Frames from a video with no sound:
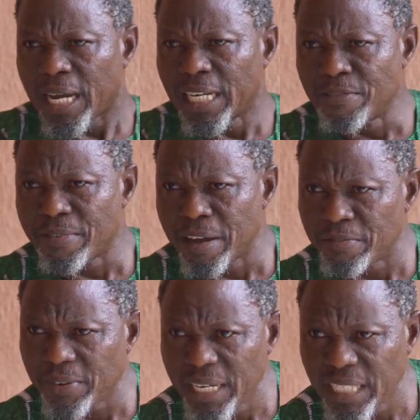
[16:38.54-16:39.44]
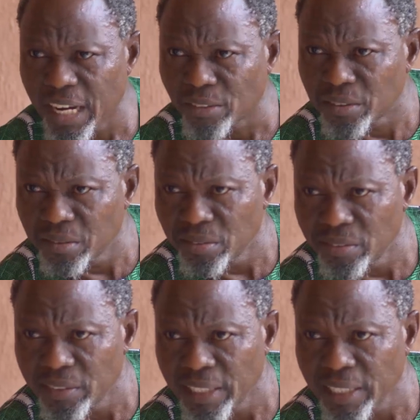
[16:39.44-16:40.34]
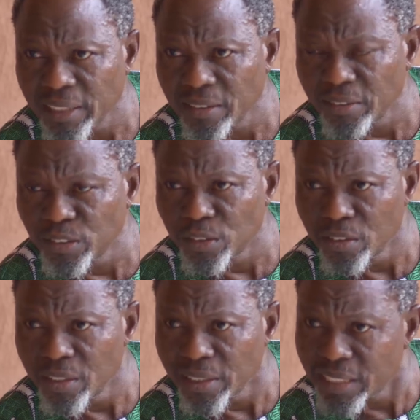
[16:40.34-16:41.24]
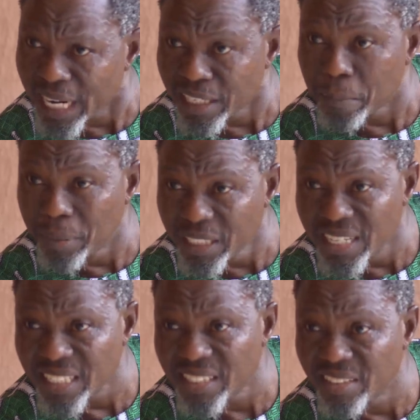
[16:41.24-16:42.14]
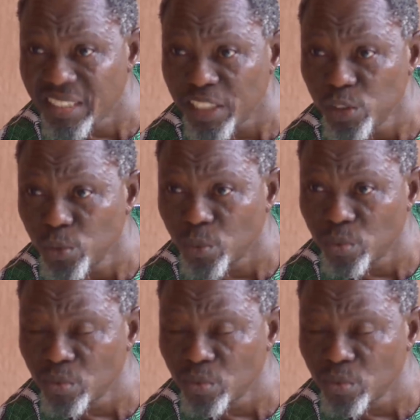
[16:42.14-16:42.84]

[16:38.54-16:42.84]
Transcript: And if I find out and the business is genuine,